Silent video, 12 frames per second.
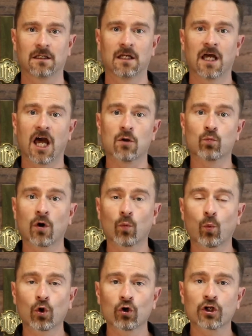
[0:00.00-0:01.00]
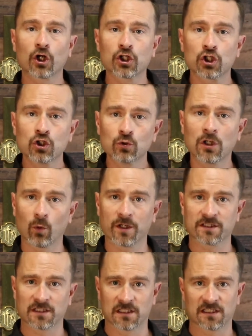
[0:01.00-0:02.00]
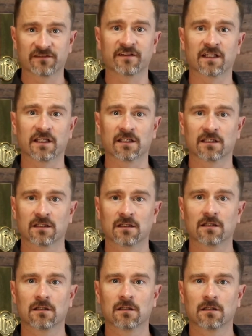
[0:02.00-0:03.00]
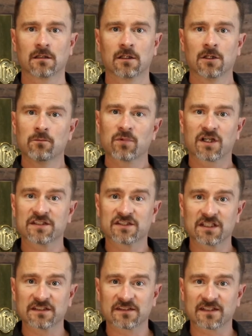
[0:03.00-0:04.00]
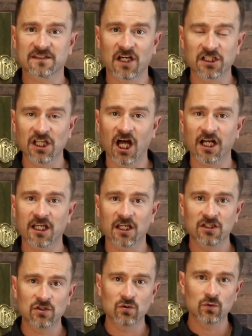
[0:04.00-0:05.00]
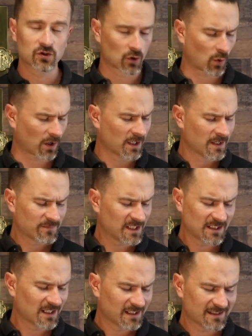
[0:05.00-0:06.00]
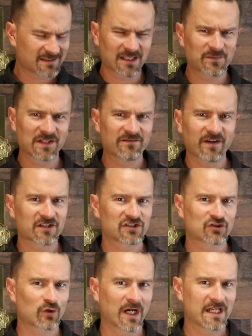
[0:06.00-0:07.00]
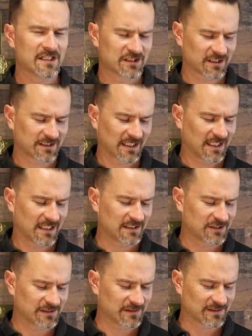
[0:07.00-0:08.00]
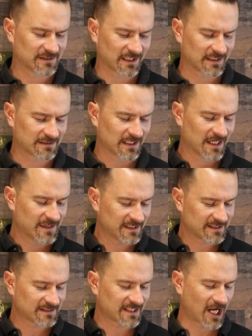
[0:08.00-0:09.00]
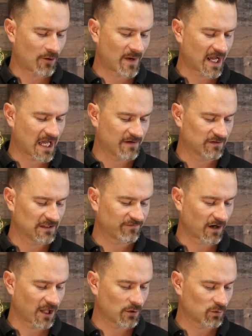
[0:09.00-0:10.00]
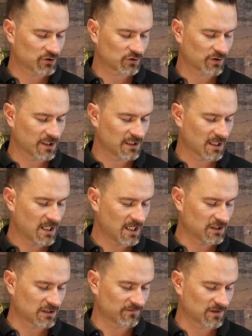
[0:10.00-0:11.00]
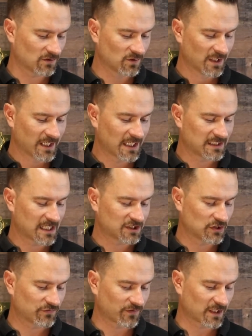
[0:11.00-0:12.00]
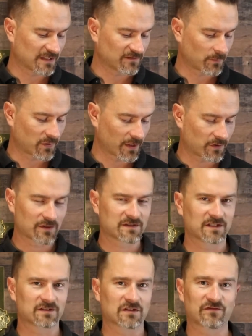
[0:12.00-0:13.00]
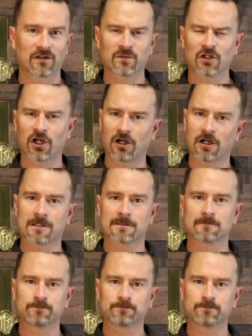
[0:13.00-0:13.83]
And what world are you going to live in? Because Jesus is unlocking a new door. Then something very strange at the end, Jesus says, "This is how my heavenly Father will treat each of you unless you forgive a brother or sister from your heart."